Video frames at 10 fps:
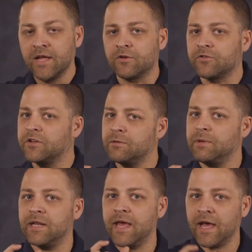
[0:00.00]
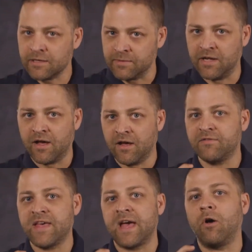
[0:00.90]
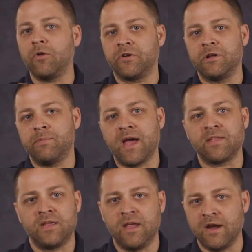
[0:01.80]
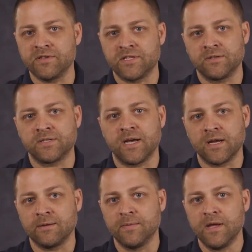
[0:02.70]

there's going to be an element of that alternate path every single time.